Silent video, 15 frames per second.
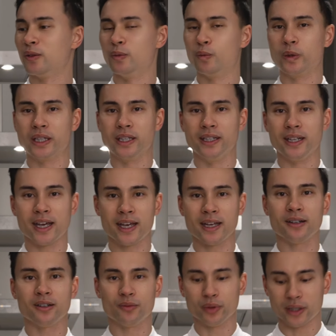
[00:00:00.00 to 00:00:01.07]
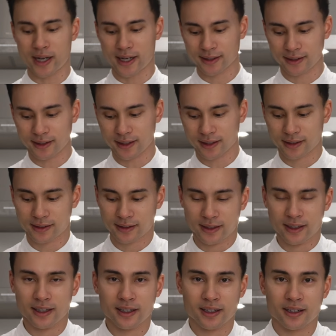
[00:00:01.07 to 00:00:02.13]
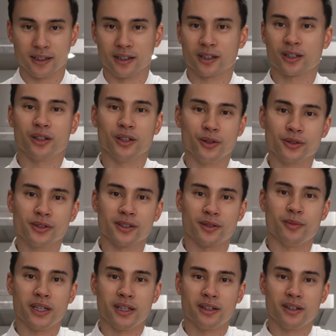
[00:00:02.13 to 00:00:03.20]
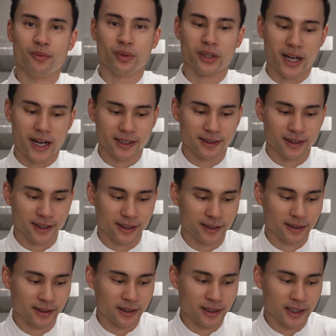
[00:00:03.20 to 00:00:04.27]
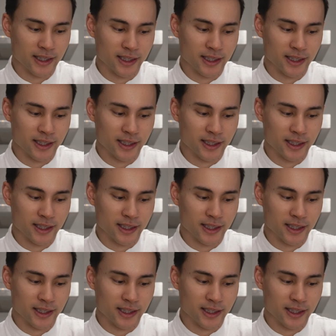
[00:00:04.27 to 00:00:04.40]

We inhale plastics, our clothes are made out of plastics.